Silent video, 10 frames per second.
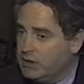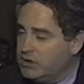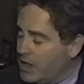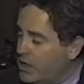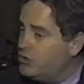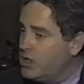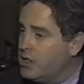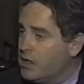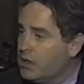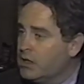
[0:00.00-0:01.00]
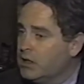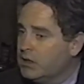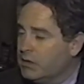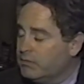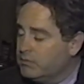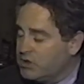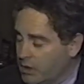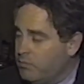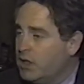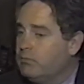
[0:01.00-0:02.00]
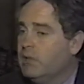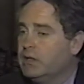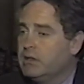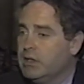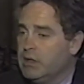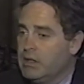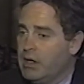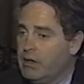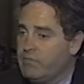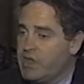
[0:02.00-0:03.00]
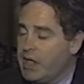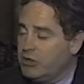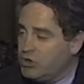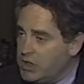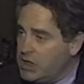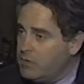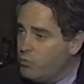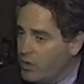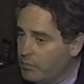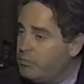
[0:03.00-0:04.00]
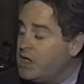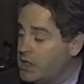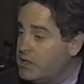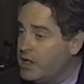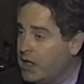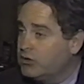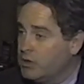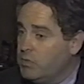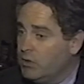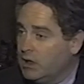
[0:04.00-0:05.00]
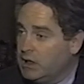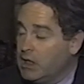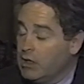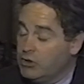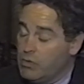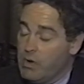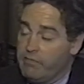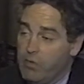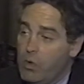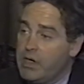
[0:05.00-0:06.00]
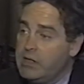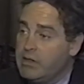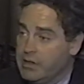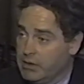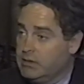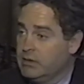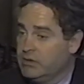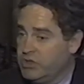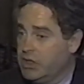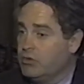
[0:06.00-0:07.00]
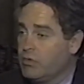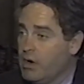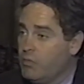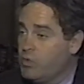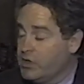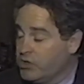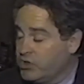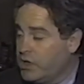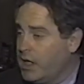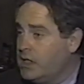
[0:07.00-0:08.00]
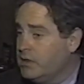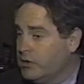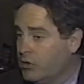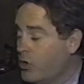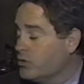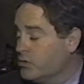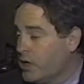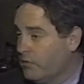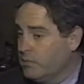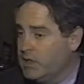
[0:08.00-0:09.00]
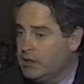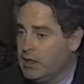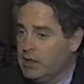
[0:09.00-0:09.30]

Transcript: a 10-year commitment that a team will be in that community, to avoid the syndrome where the state and the local government